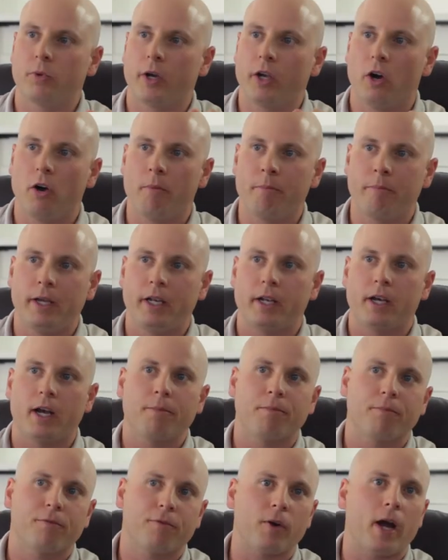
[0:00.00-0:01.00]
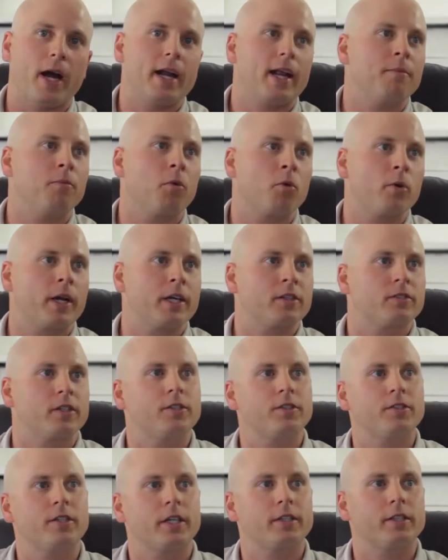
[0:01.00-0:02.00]
We mm-hmm. all meet up Friday mornings
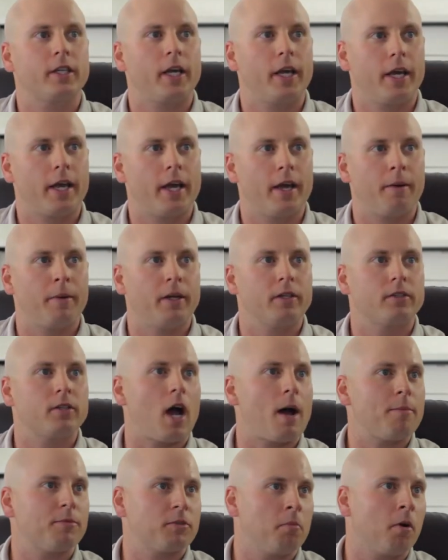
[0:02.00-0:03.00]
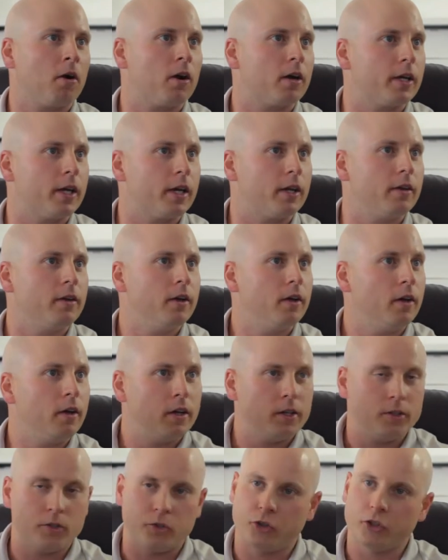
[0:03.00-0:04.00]
at 6 a.m. at Tops Market,
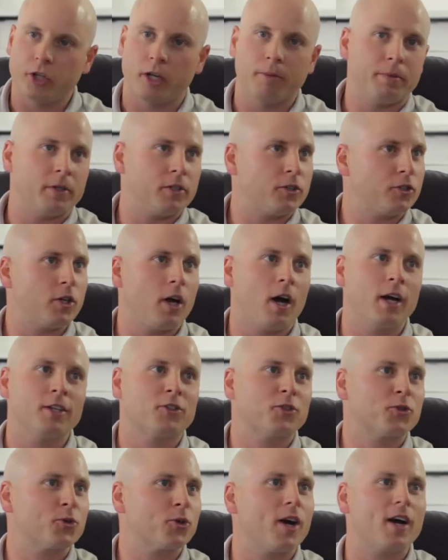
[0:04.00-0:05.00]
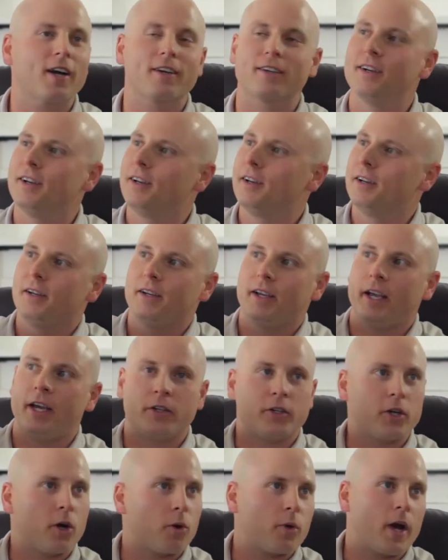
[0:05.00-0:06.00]
jump in Sean's truck
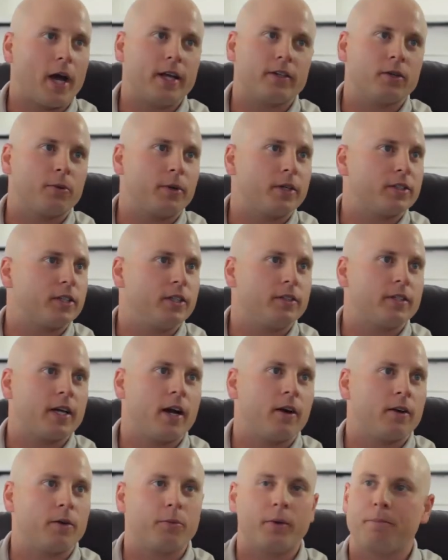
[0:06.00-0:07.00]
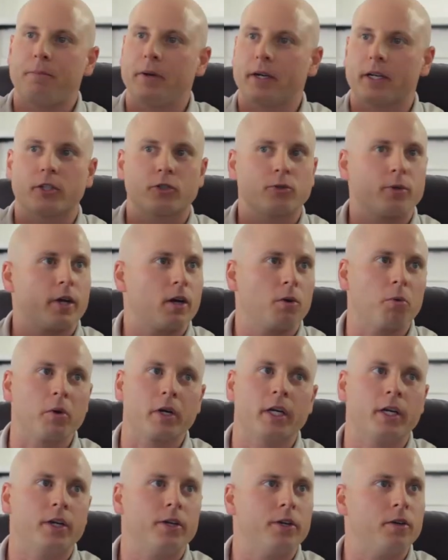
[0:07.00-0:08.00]
and go right to Whiskeytown, and we pick a trail
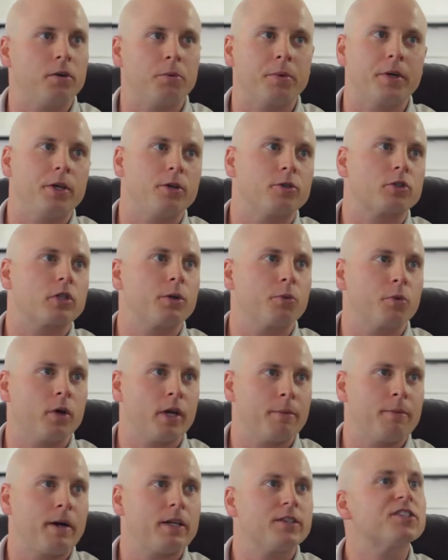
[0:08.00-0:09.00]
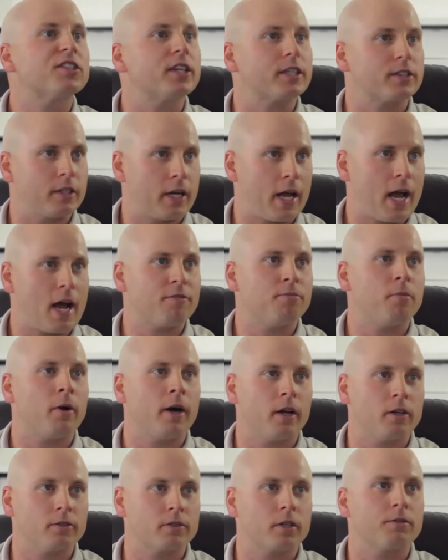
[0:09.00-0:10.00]
we're going to do, and we usually run about six and a half
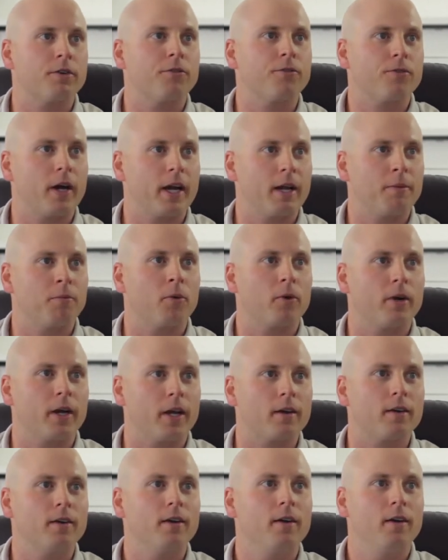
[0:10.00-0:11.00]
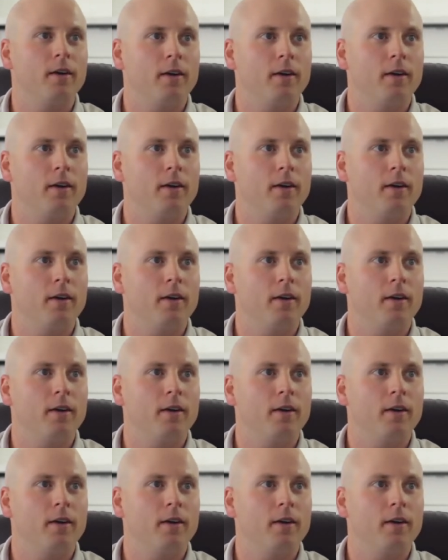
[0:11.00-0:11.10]
miles every Friday morning.